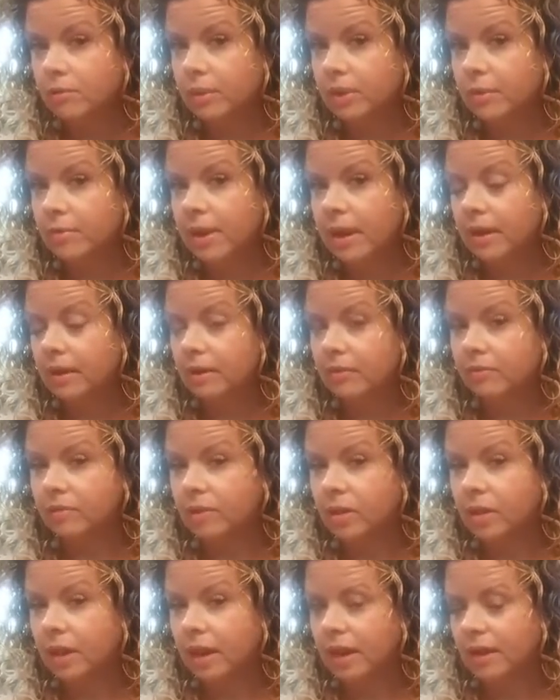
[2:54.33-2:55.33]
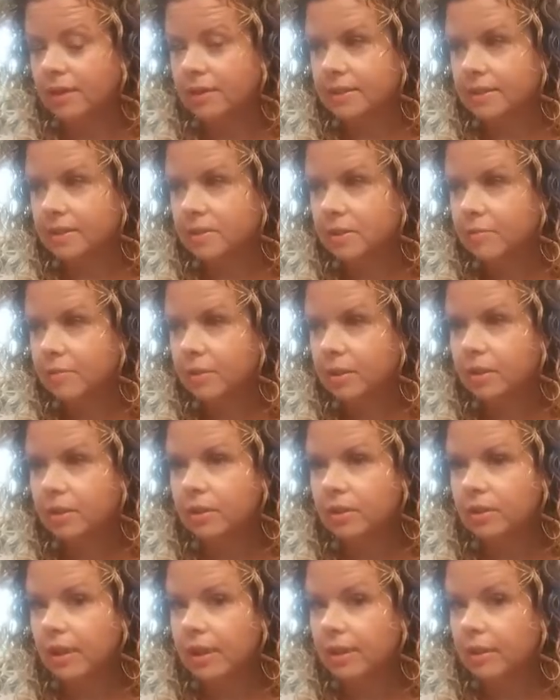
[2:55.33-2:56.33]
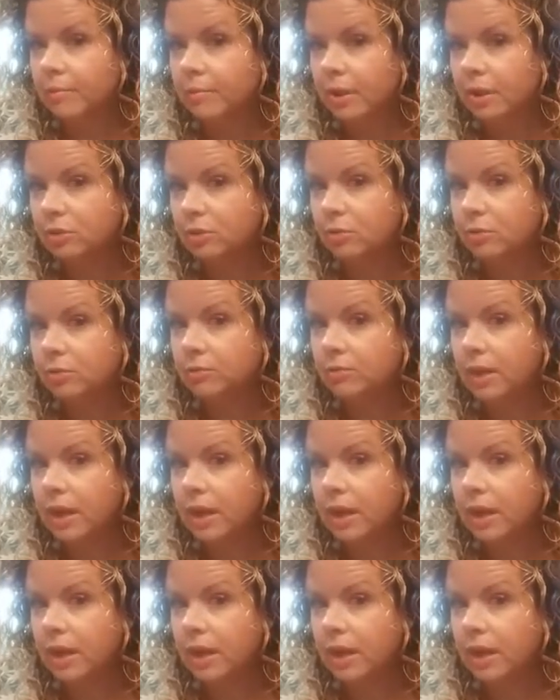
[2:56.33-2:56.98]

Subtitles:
in the back of their head, similar to like a mushroom.